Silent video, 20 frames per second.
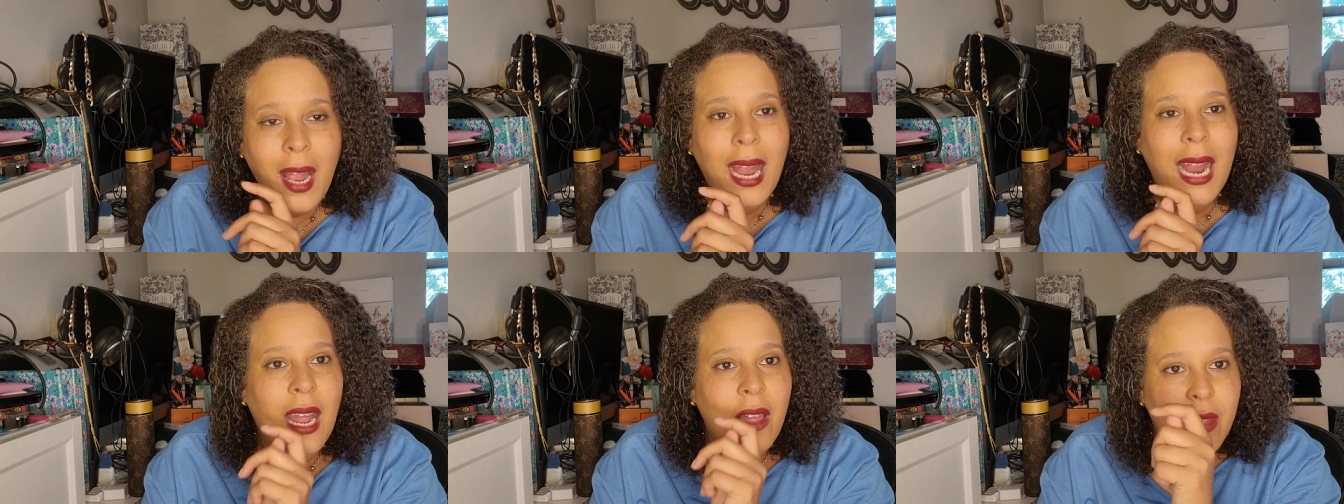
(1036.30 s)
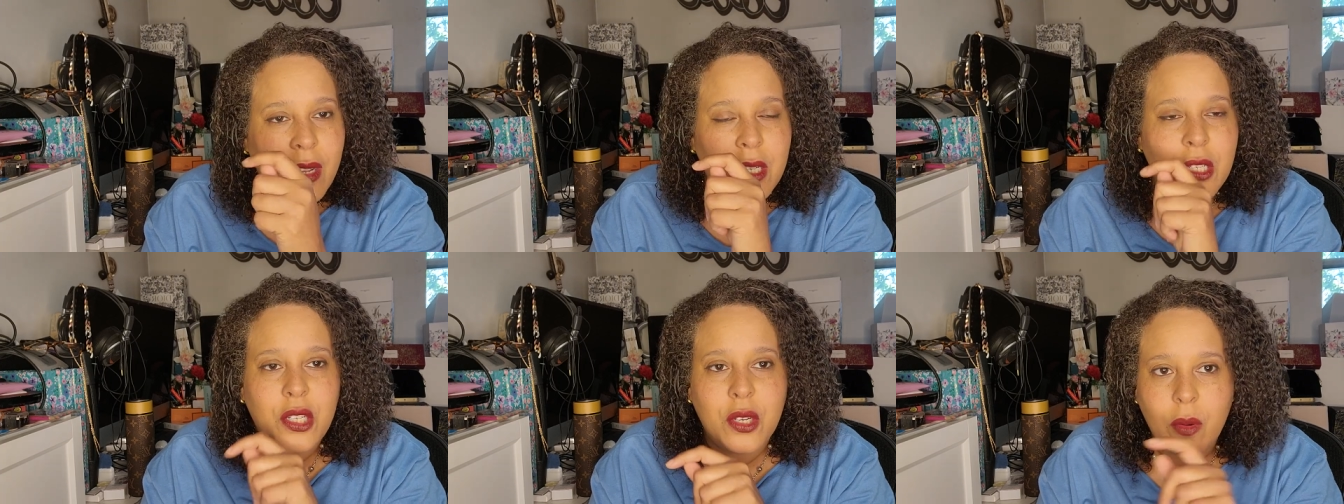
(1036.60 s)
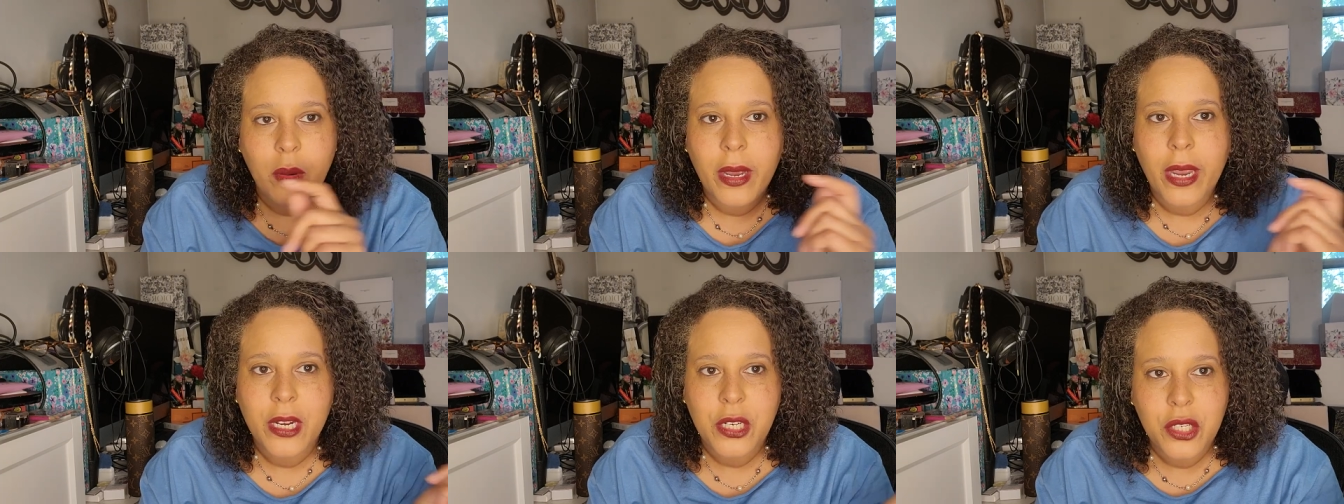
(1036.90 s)
and then
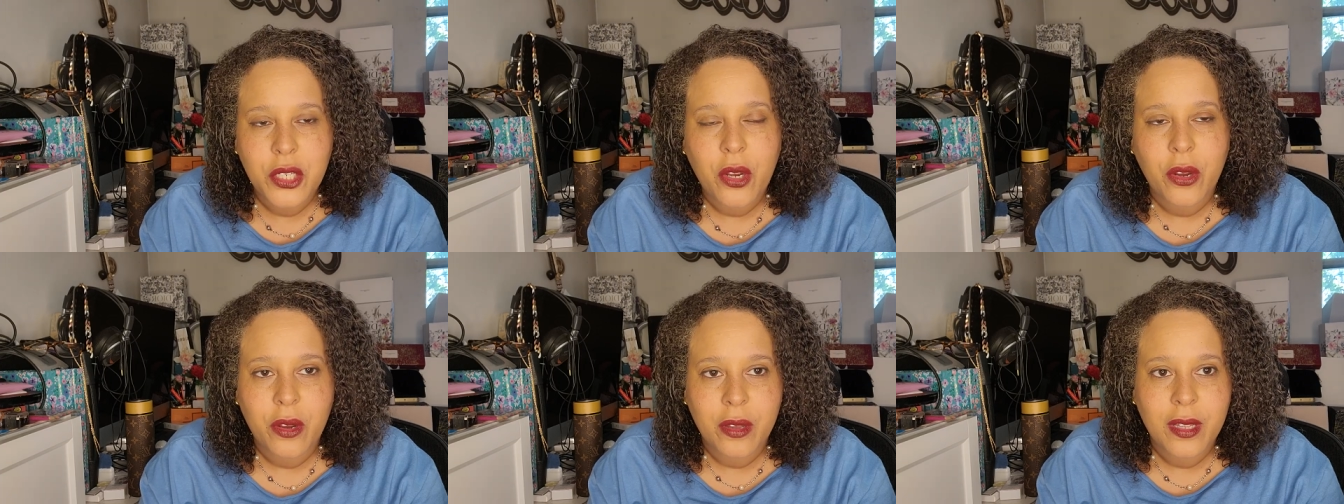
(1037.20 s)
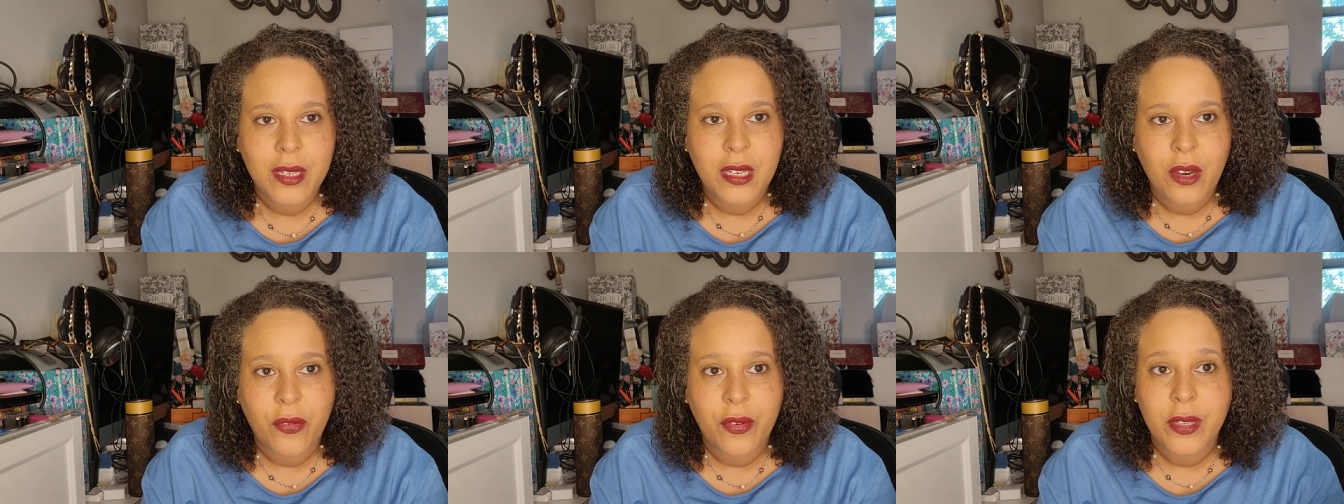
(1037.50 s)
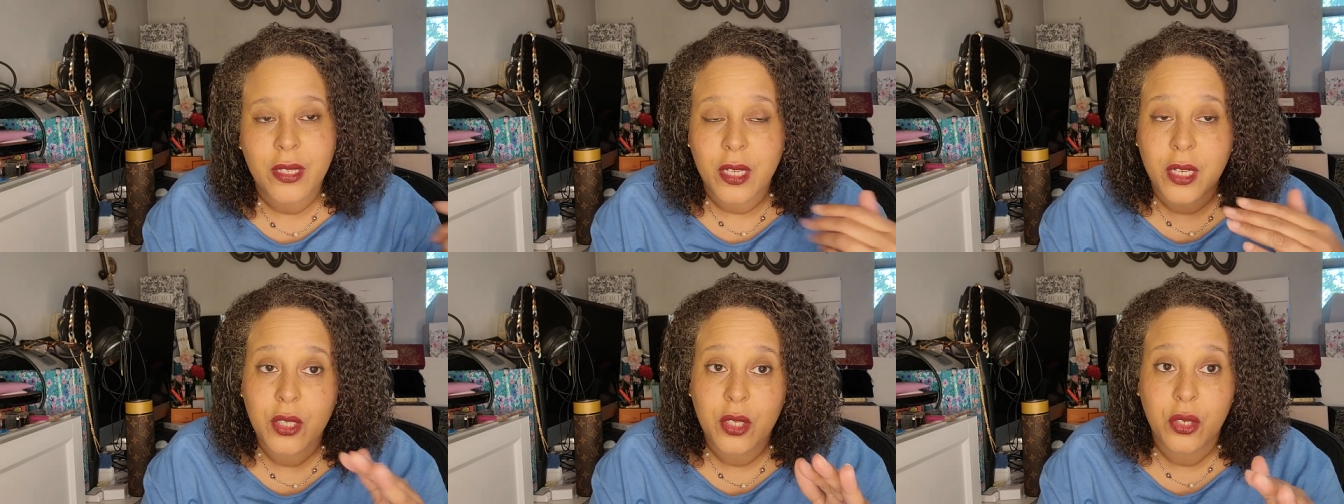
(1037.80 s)
do it and show you the
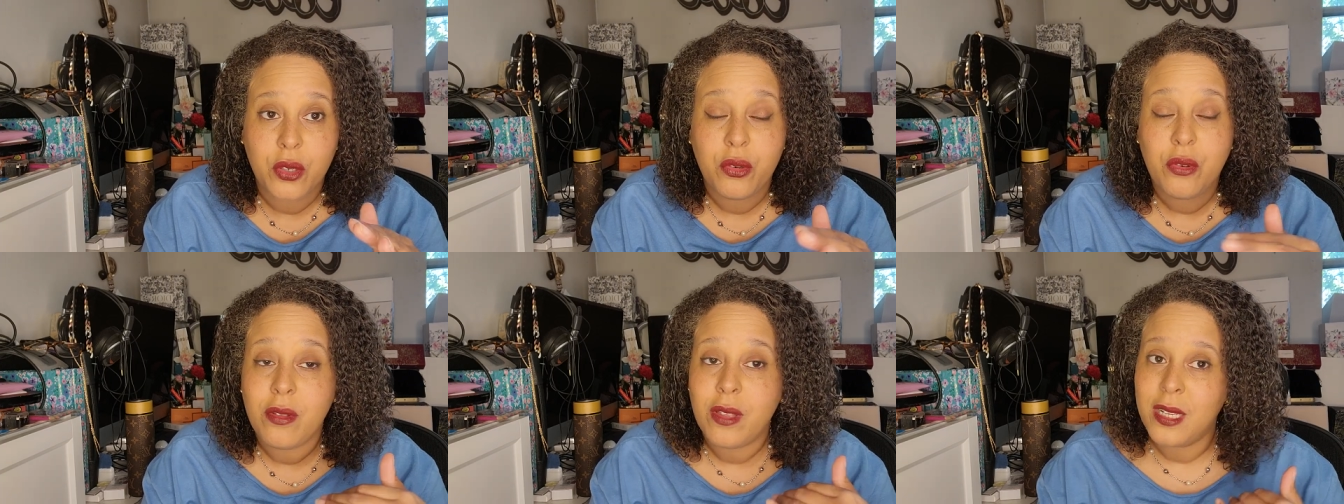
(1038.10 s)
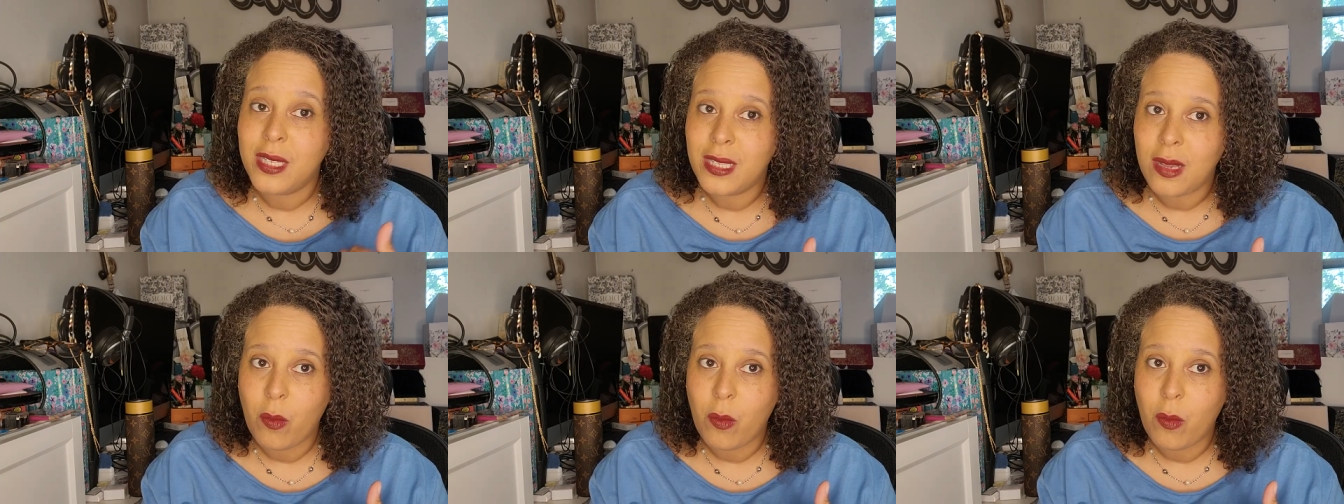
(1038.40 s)
difference. Because the truth is,